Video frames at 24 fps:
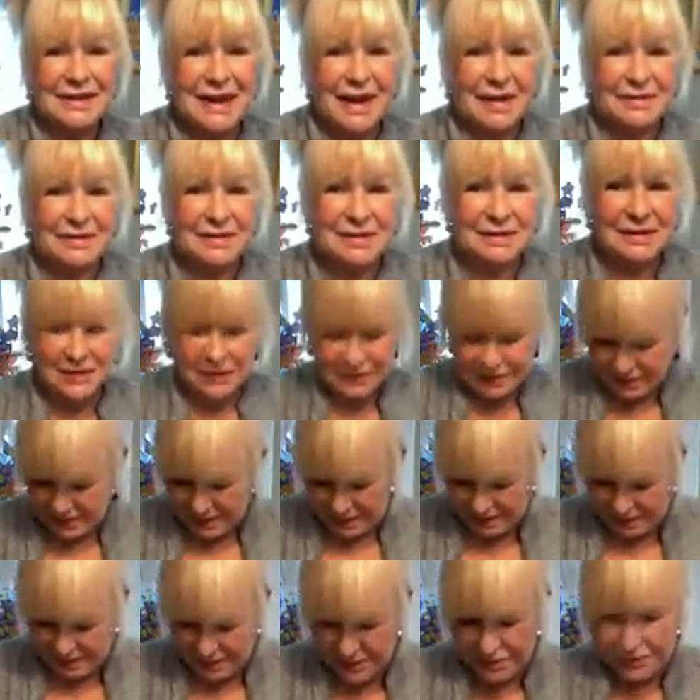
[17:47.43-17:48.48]
It's
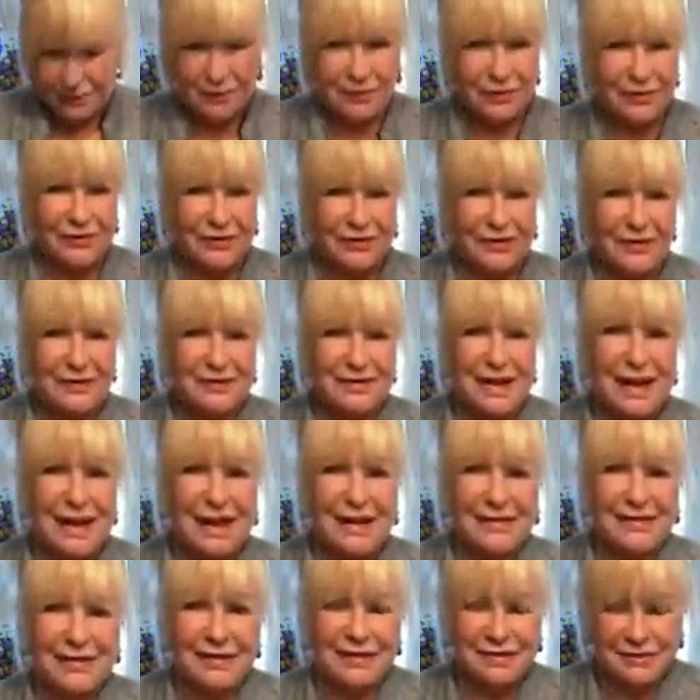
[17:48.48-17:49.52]
absolutely beautiful to
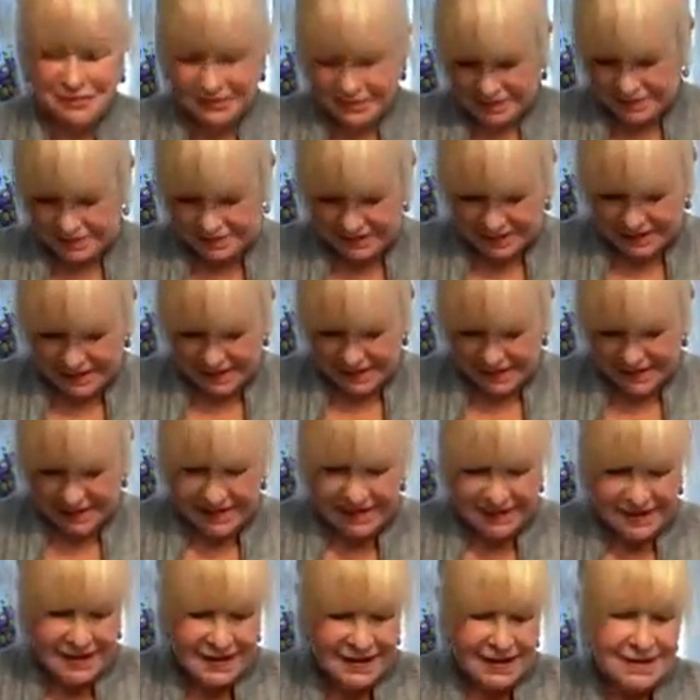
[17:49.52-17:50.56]
have on Christmas
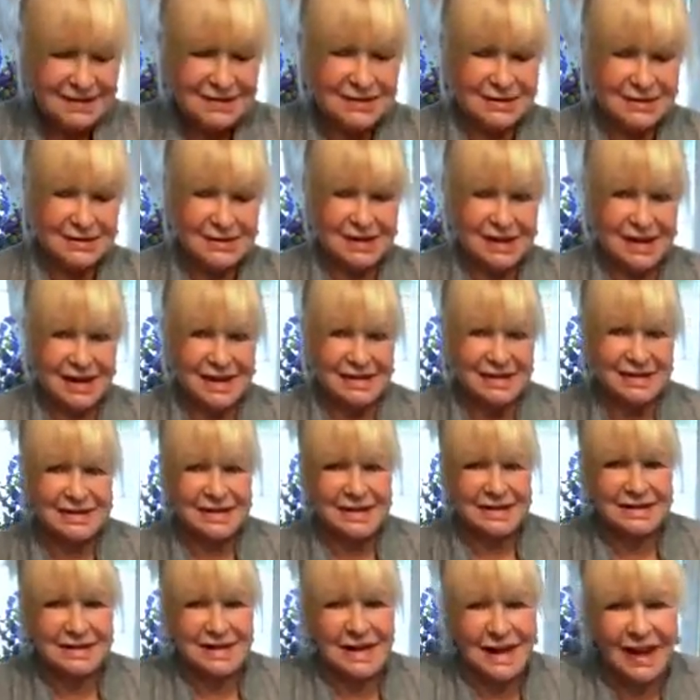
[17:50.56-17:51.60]
Day. So it's a
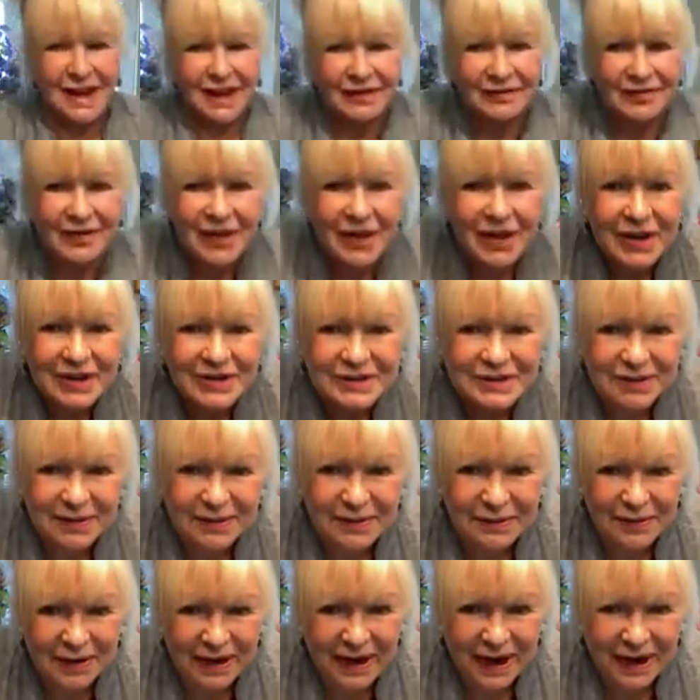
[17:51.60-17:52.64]
nice thing to have.
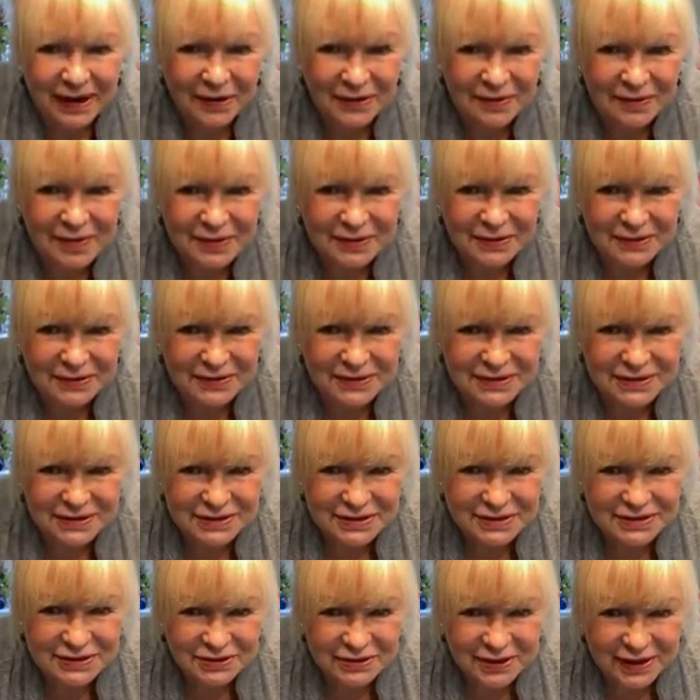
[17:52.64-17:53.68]
So anyway, I hope you
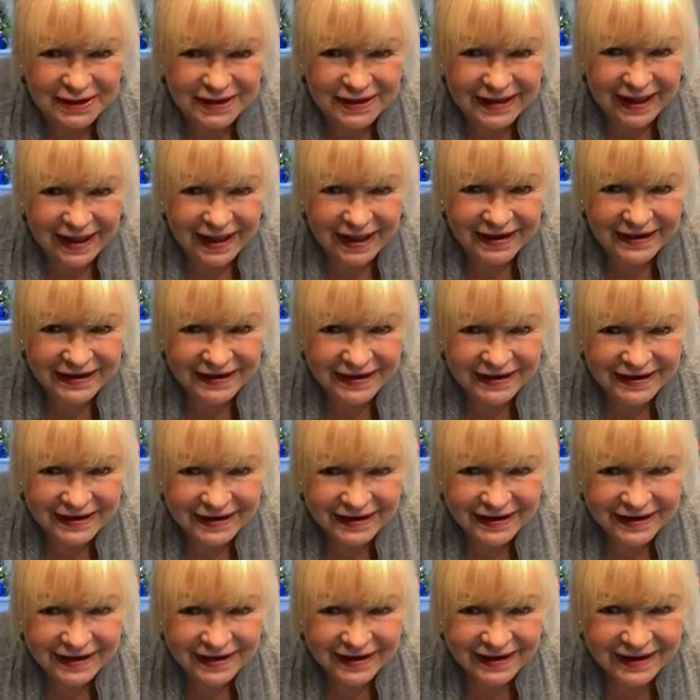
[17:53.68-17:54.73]
girls enjoyed that.
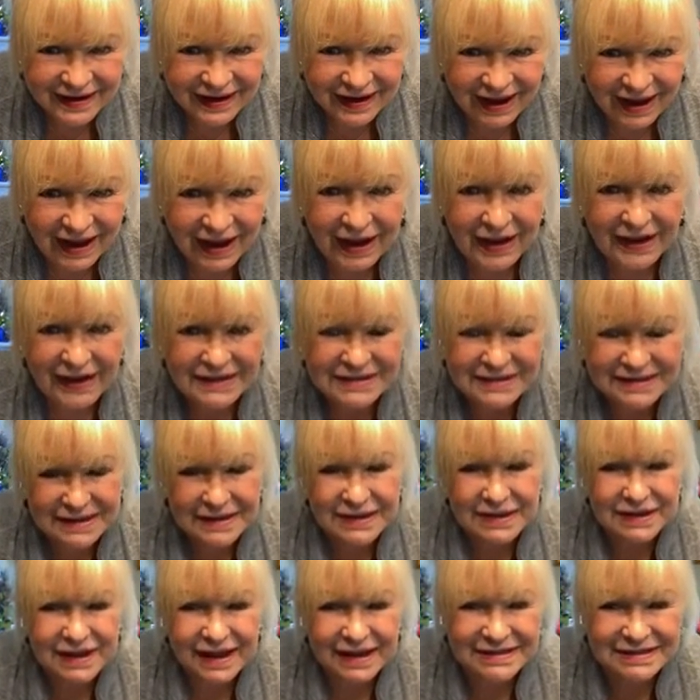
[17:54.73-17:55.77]
I
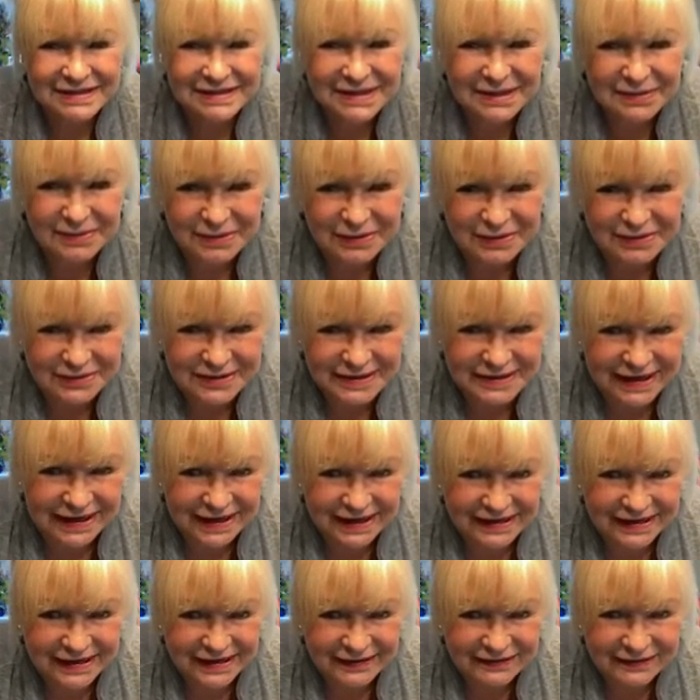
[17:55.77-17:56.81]
see what you're
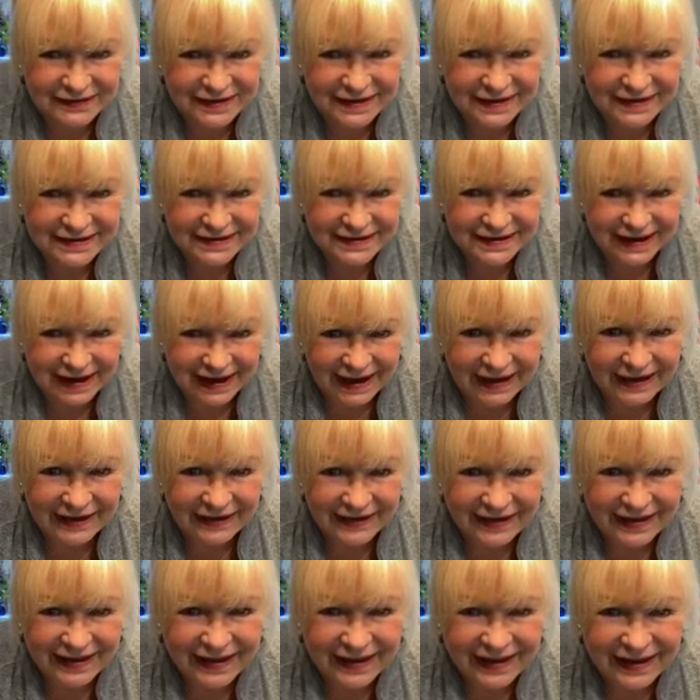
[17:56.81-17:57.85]
saying, Evie.
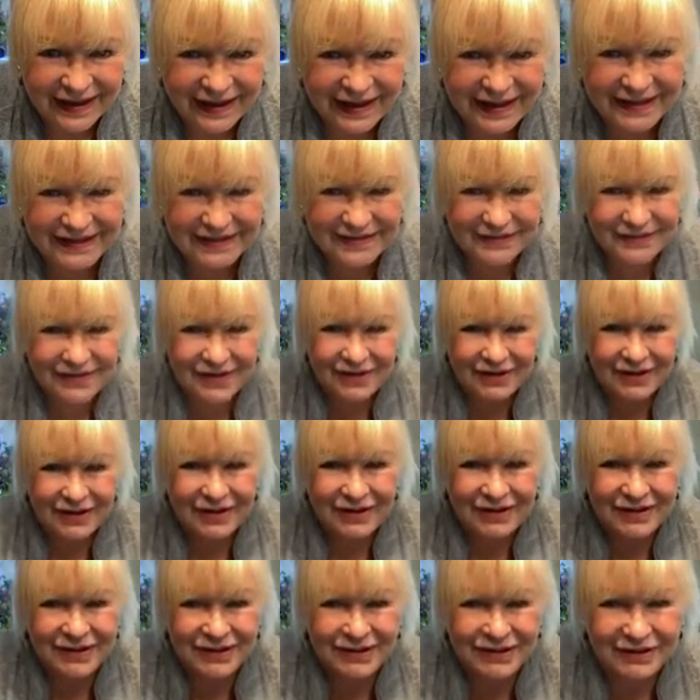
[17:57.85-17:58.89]
Yeah, you're
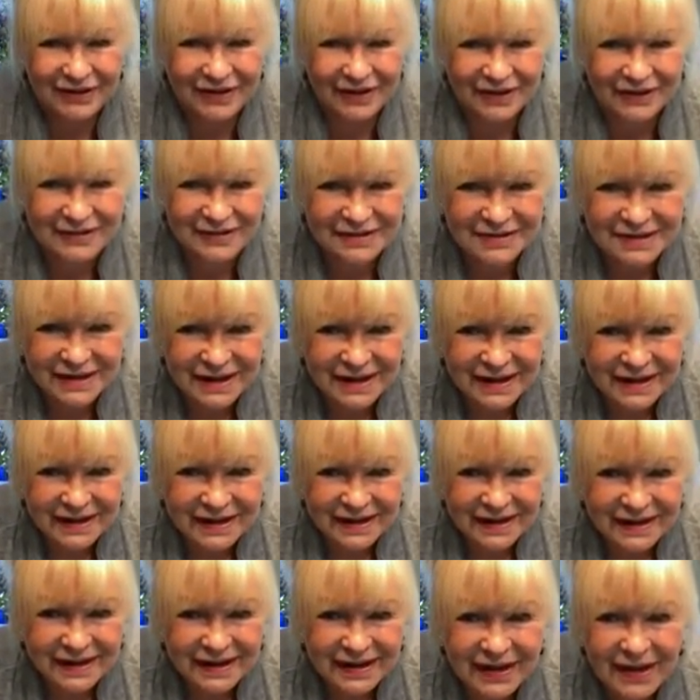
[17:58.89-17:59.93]
not long in your house.
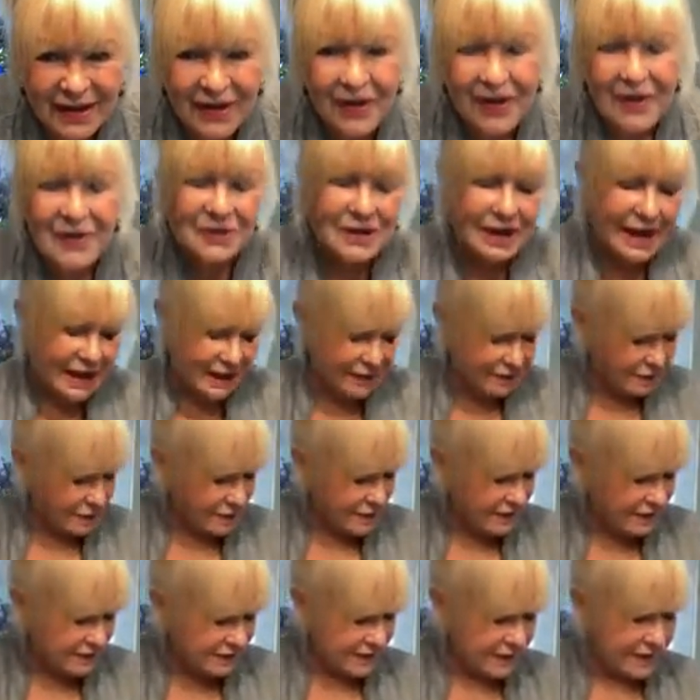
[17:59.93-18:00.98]

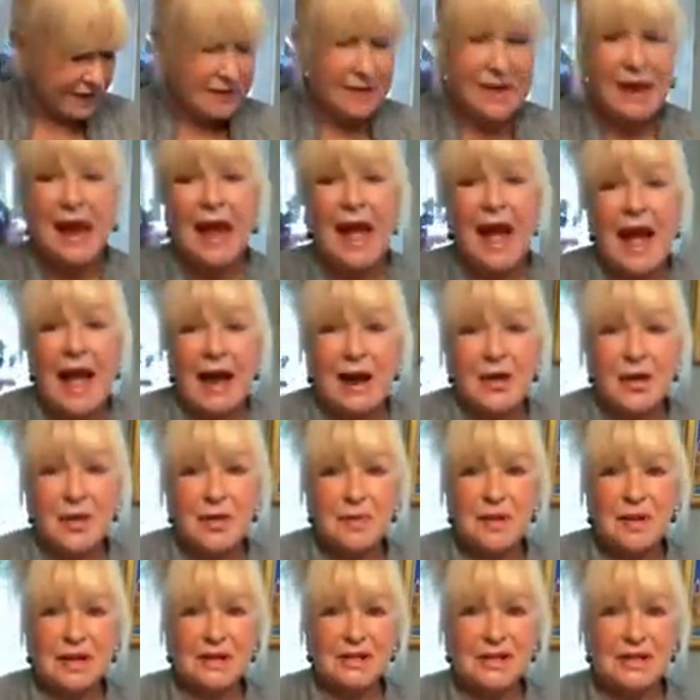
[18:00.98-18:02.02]
Okay, well listen, I
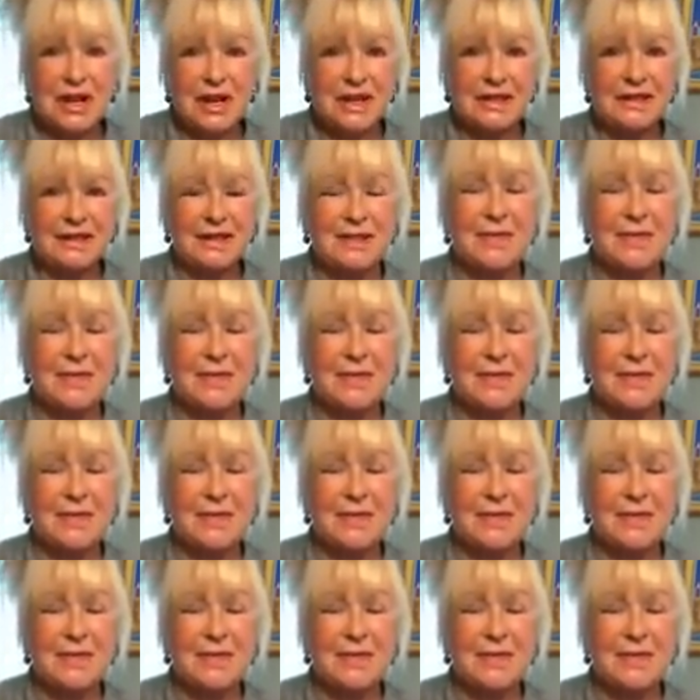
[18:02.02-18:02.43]
hope you get a